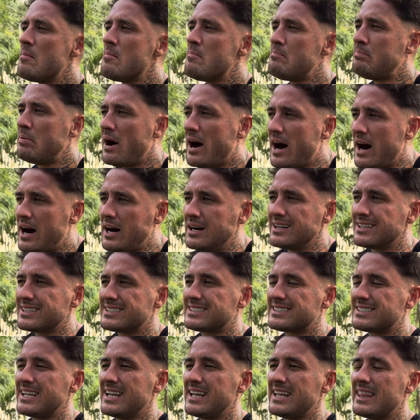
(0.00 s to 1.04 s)
but
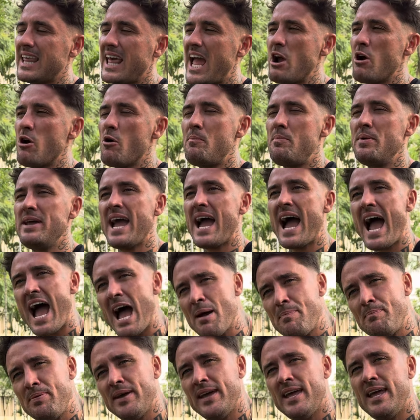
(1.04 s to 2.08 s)
they will be
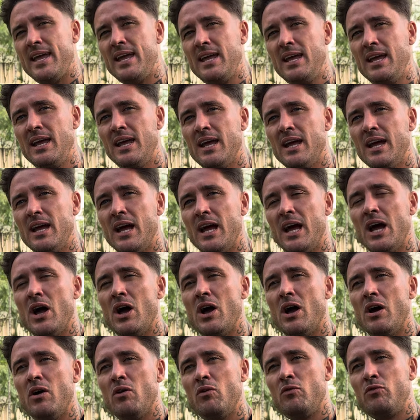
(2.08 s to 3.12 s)
happy
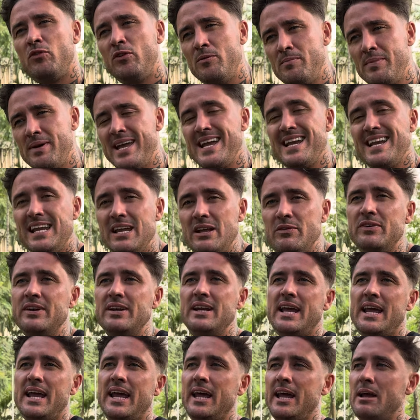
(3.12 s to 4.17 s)
for me living
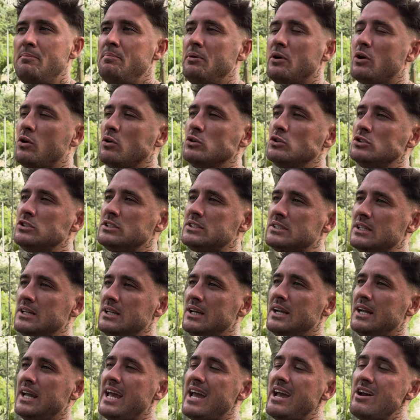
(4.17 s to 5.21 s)
here, because
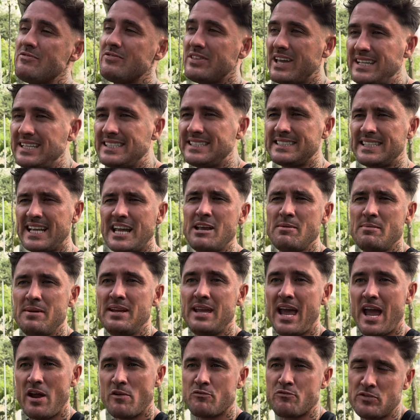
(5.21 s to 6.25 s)
if they see me
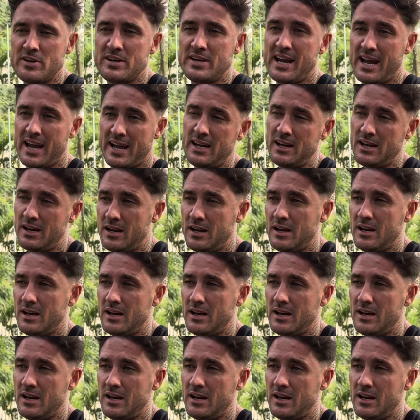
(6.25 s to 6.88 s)
every day,